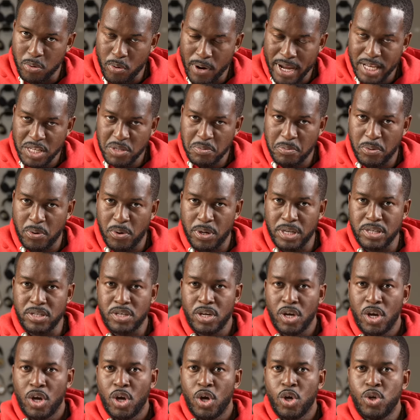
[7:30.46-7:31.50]
price point,
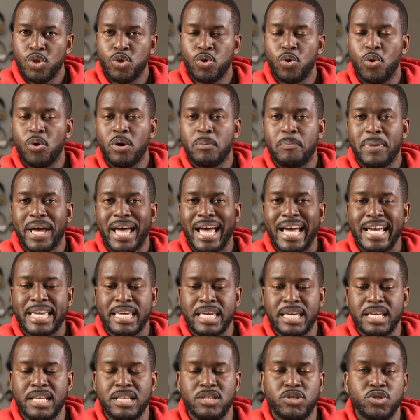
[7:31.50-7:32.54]
you're
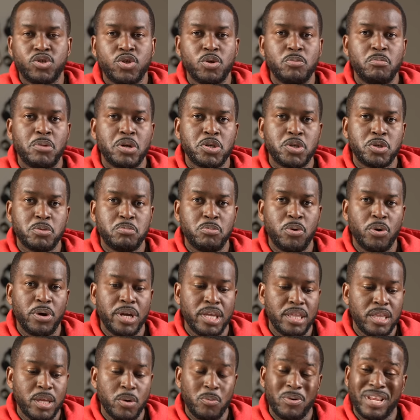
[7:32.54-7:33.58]
packing so much more
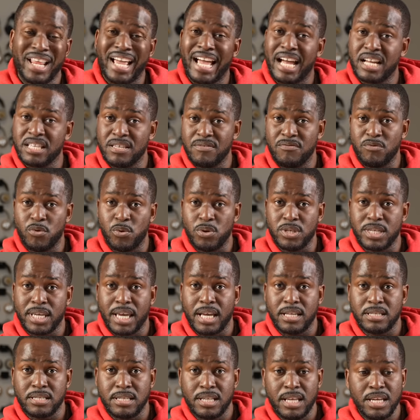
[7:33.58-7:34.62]
in there with active noise
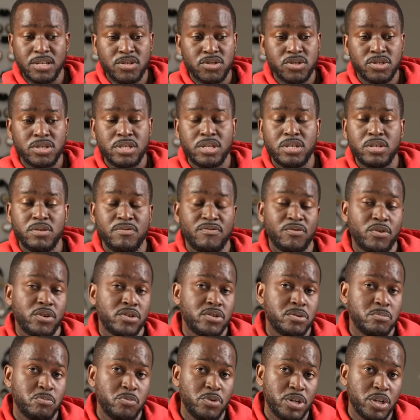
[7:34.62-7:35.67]
cancellation, you've got
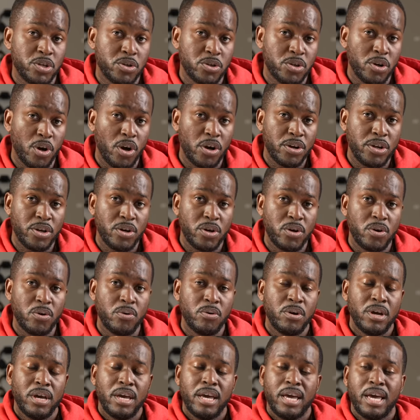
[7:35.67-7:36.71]
some really good
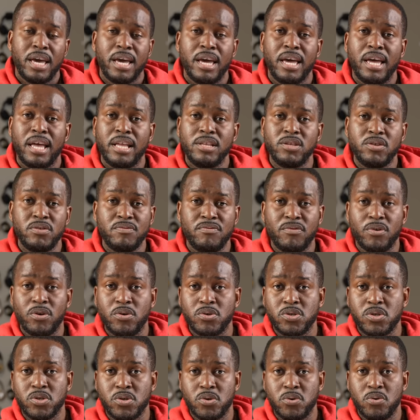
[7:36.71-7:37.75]
audio, and you've
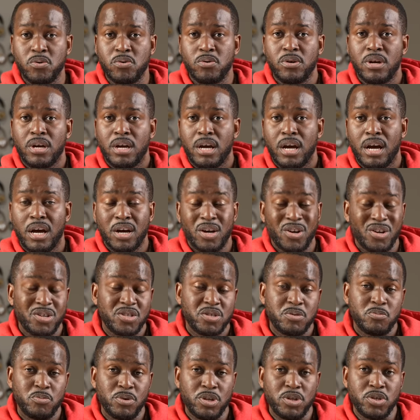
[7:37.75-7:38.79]
also uh, got
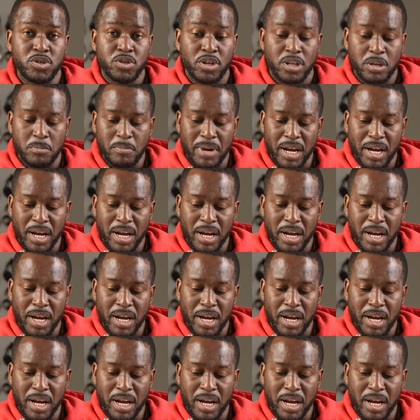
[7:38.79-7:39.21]
some really solid